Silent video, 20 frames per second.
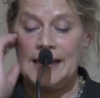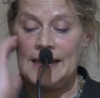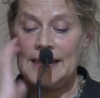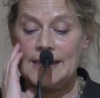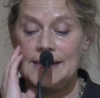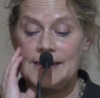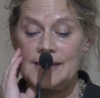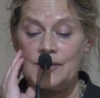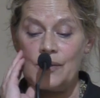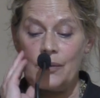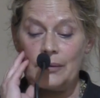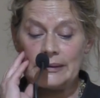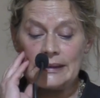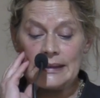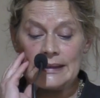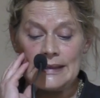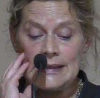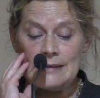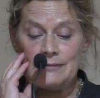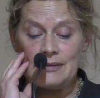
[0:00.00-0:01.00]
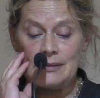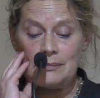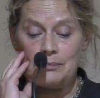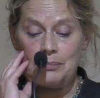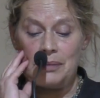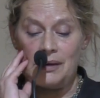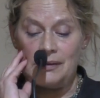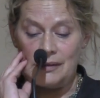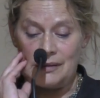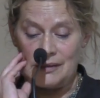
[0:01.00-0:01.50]
It's not even
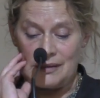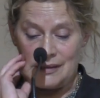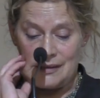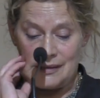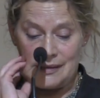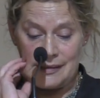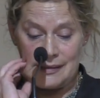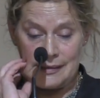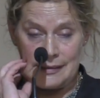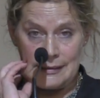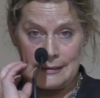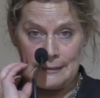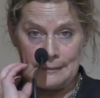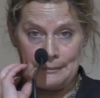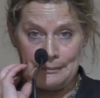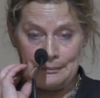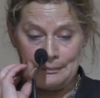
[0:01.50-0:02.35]
past.